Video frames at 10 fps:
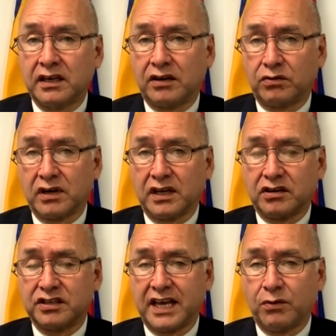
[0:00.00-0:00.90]
can really
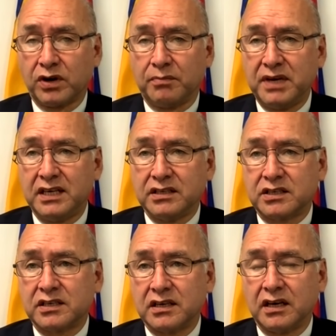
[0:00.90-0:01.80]
understand what it
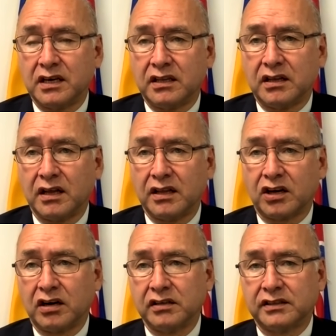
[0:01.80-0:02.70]
means in, in
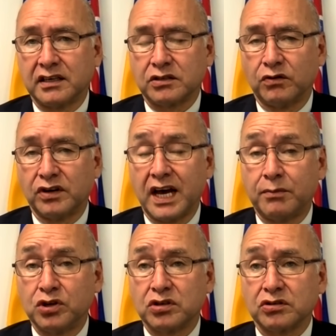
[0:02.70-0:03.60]
the context of what
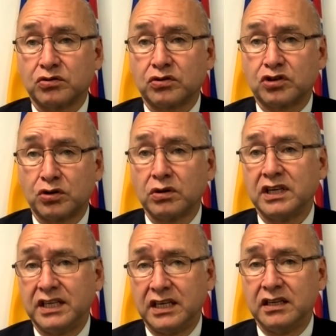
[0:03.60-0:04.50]
Aboriginals
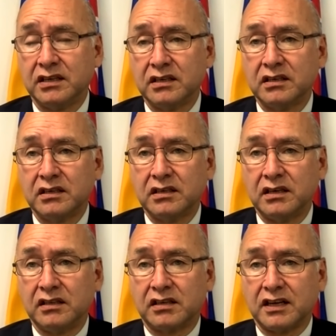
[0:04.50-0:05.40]
truly need
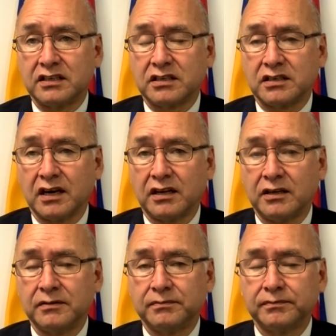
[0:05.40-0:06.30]
in today's
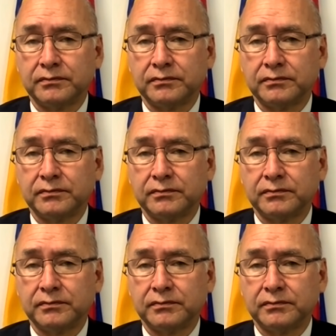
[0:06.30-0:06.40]
society.